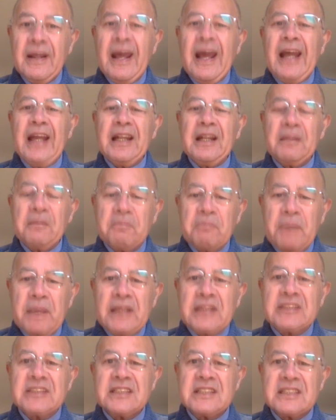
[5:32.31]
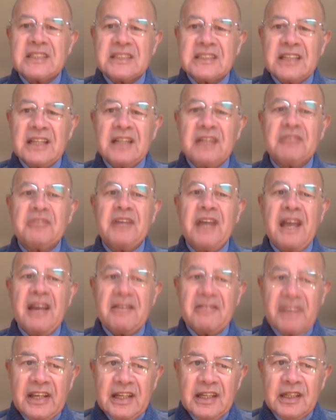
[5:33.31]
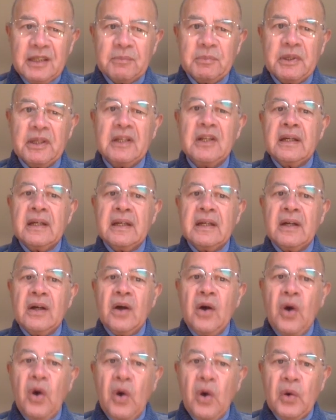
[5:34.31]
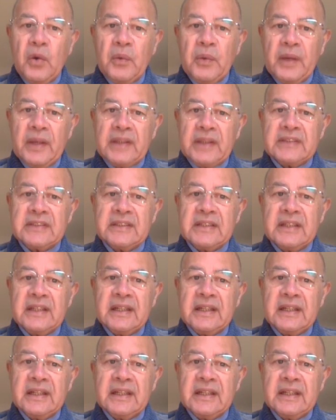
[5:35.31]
and makes itself available always,